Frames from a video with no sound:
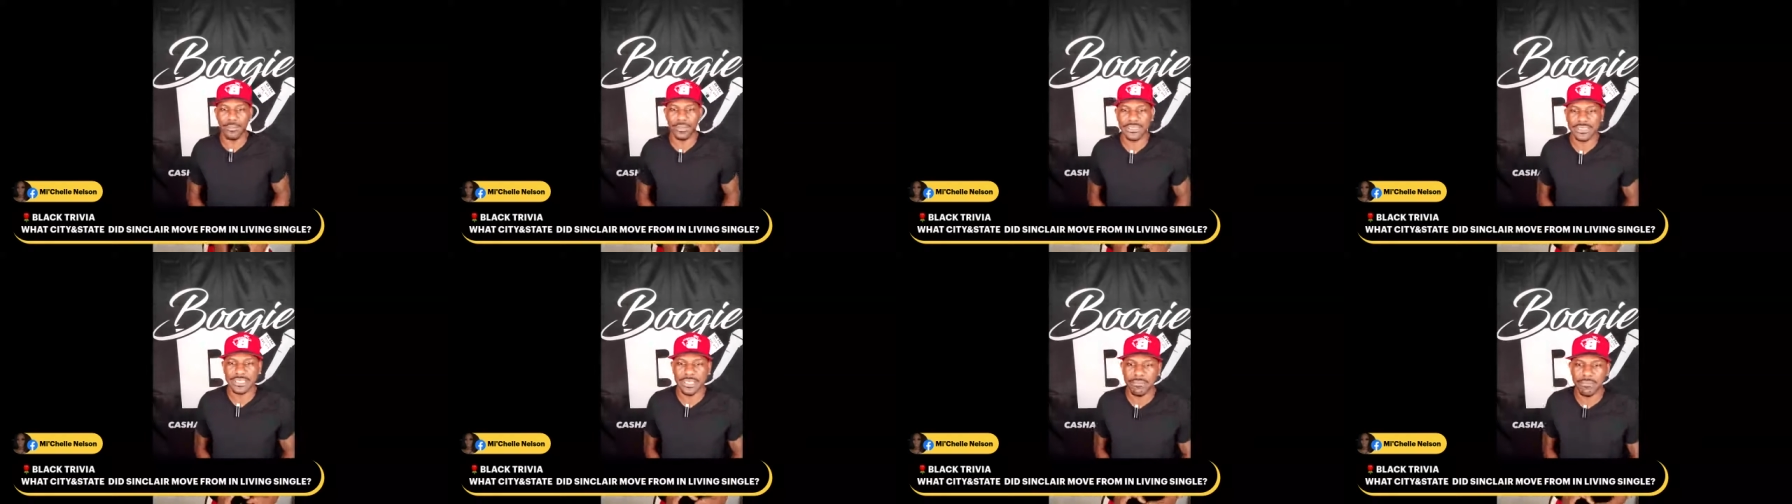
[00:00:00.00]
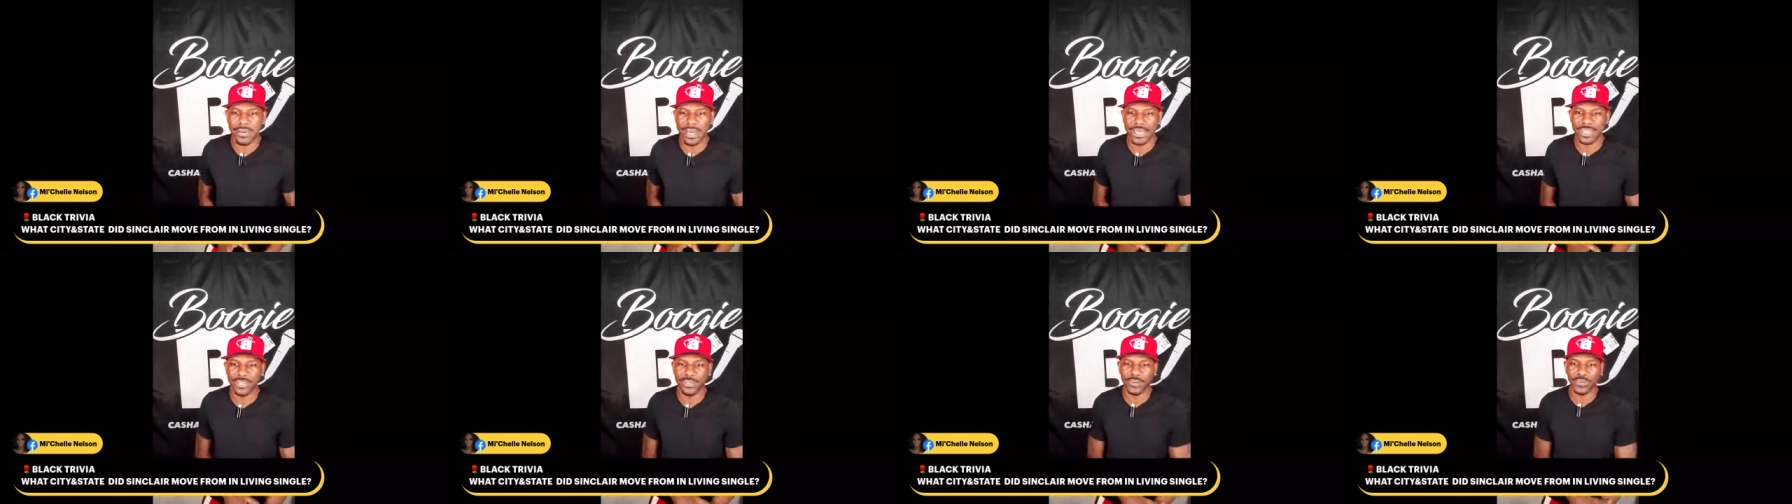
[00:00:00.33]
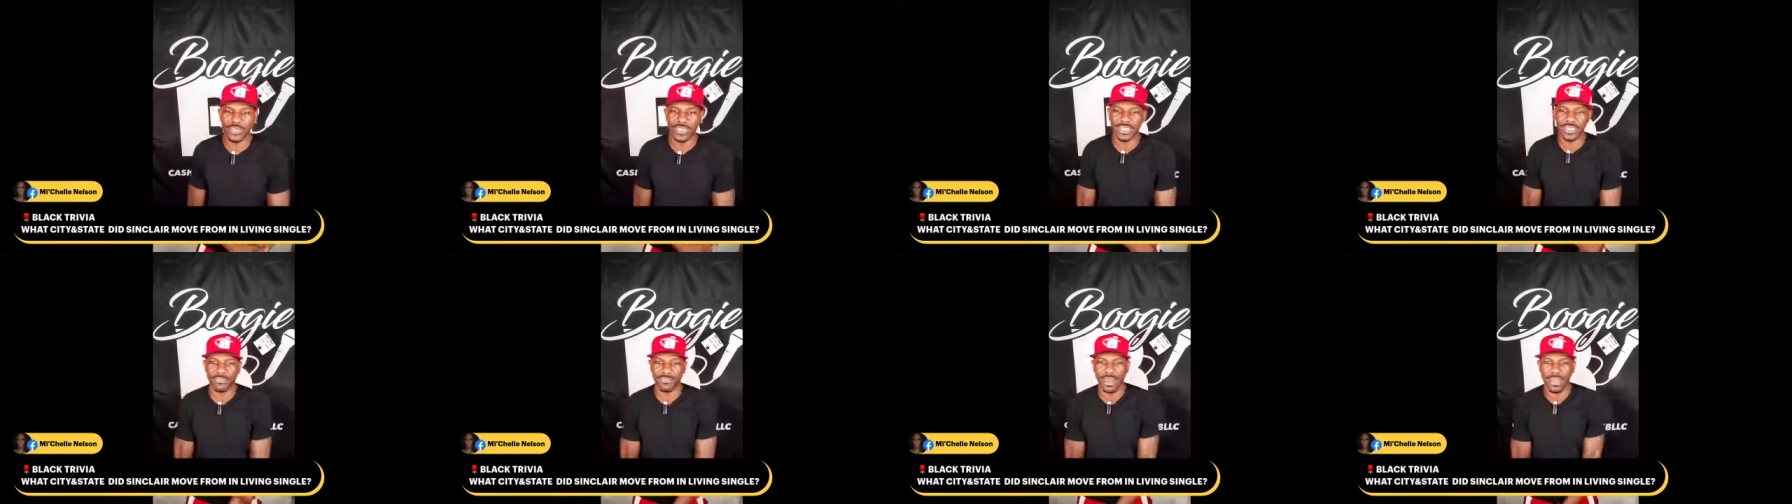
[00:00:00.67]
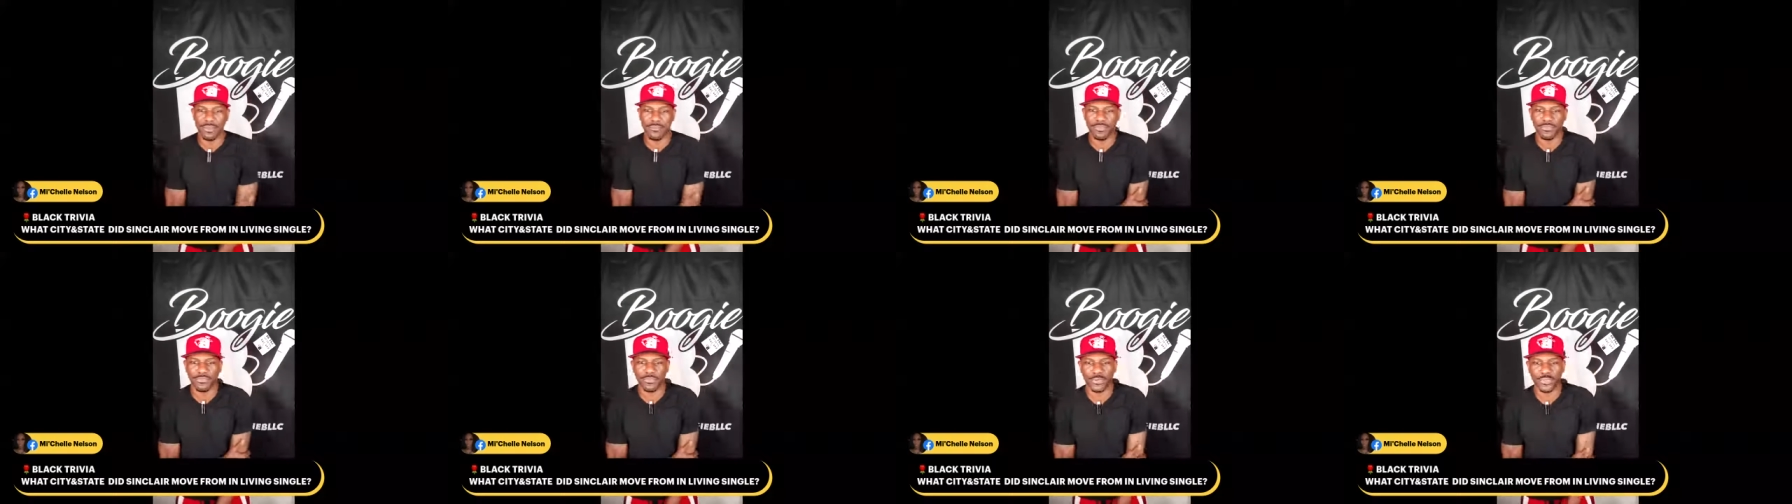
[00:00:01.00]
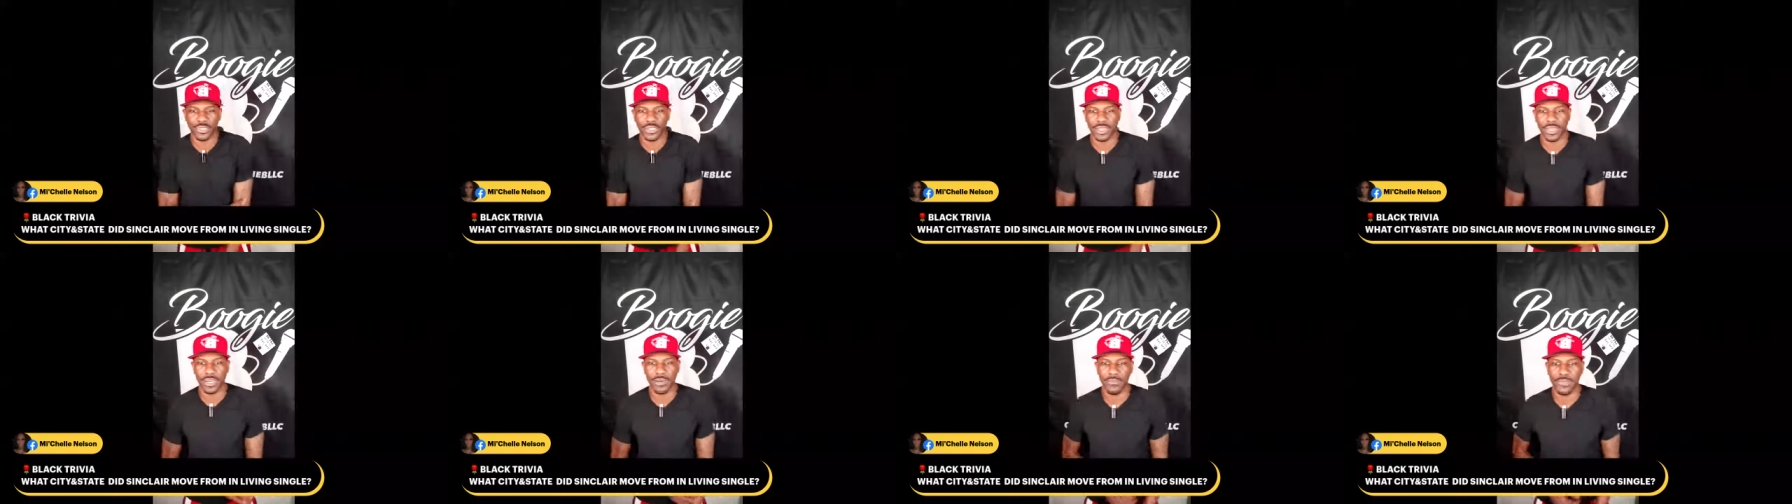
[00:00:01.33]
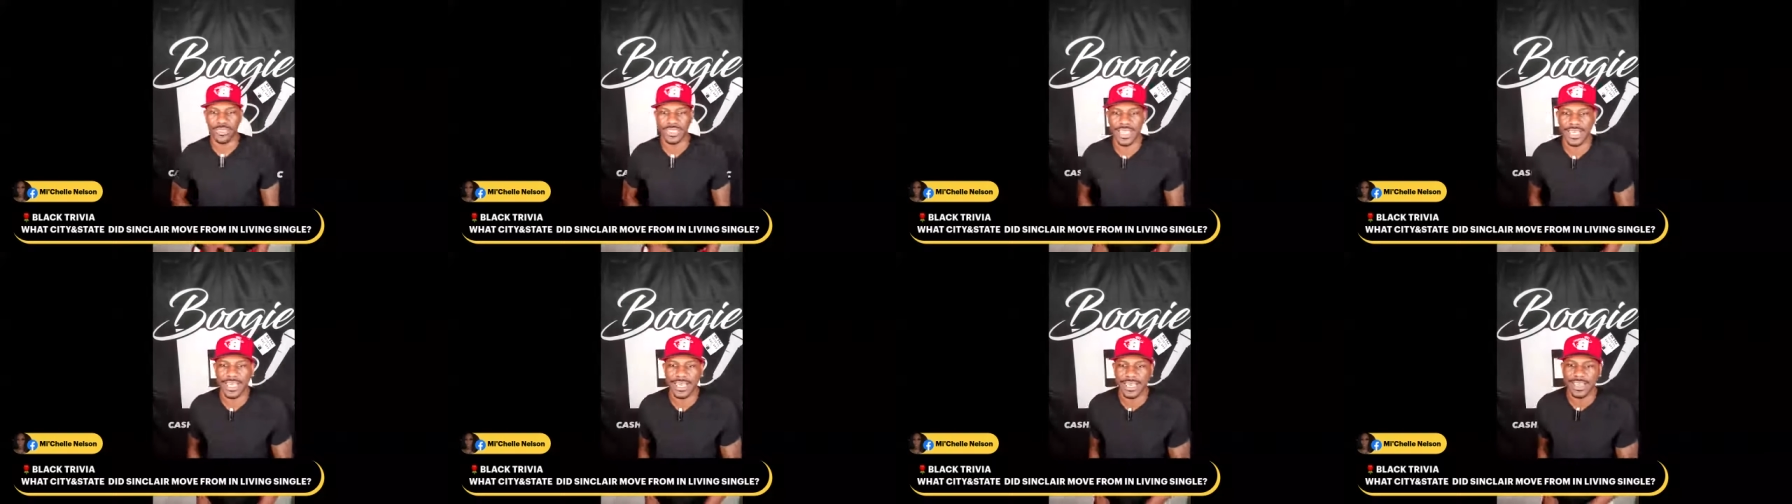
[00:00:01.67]
but somebody gonna get it right before you come
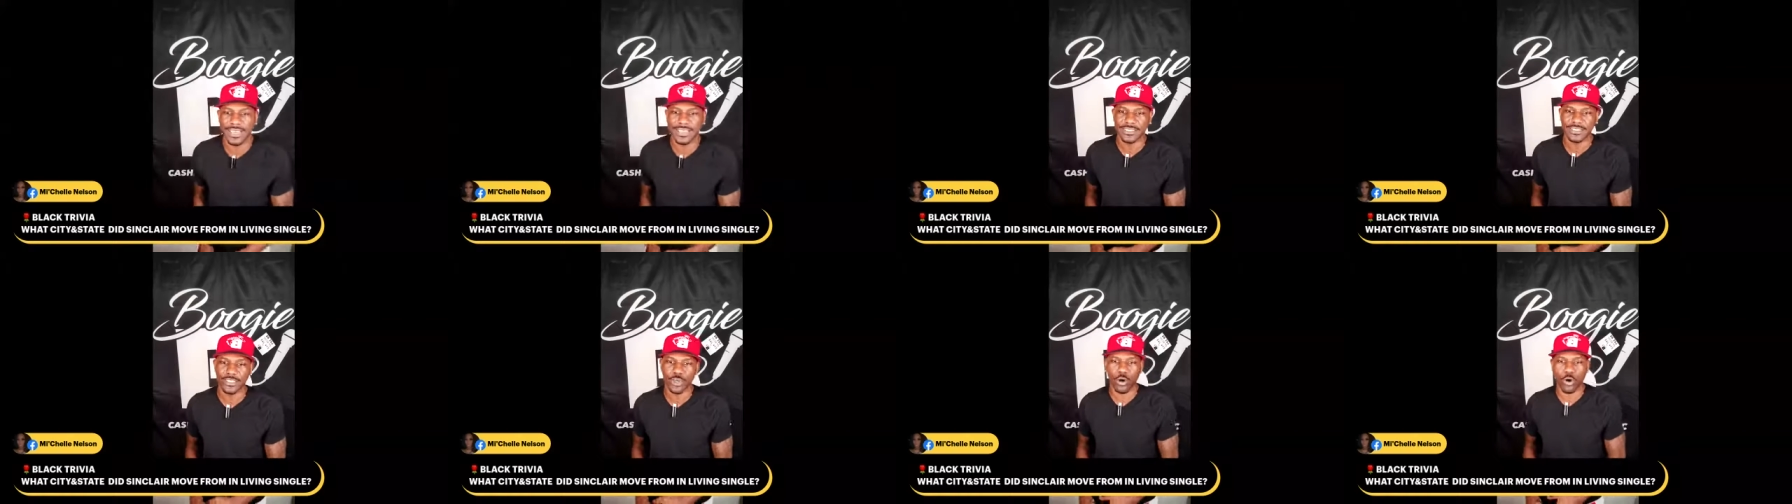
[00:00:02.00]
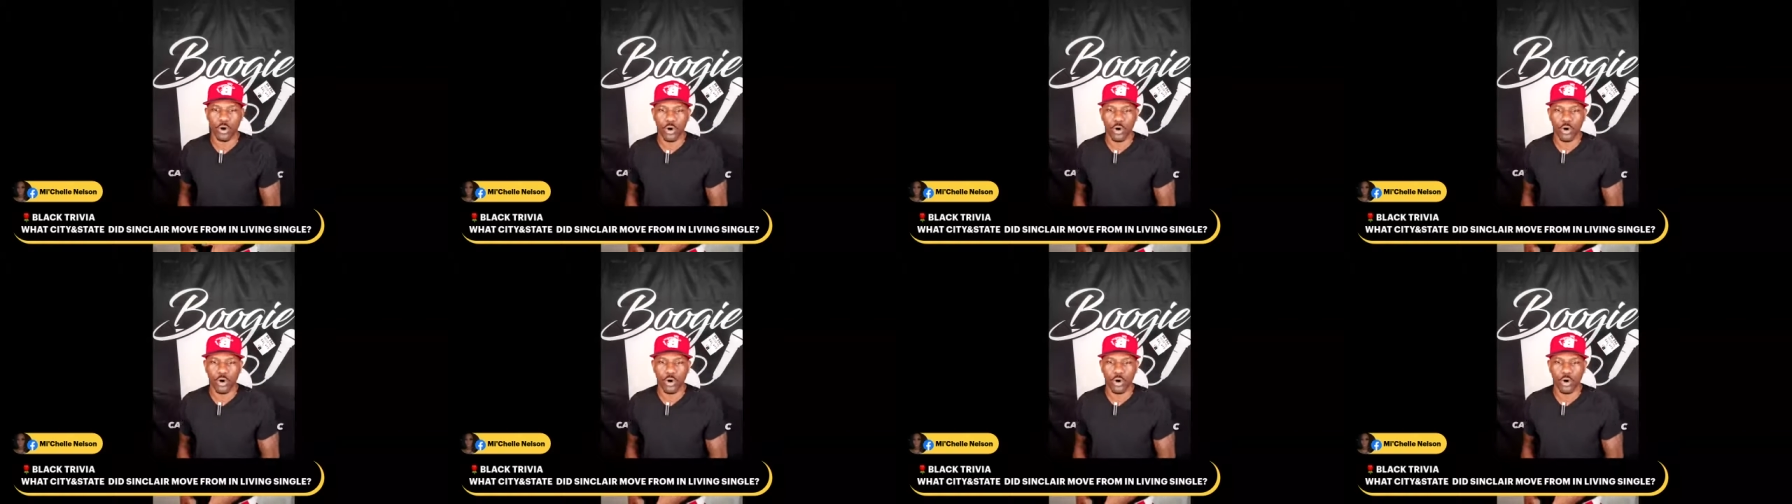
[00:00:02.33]
with that answer.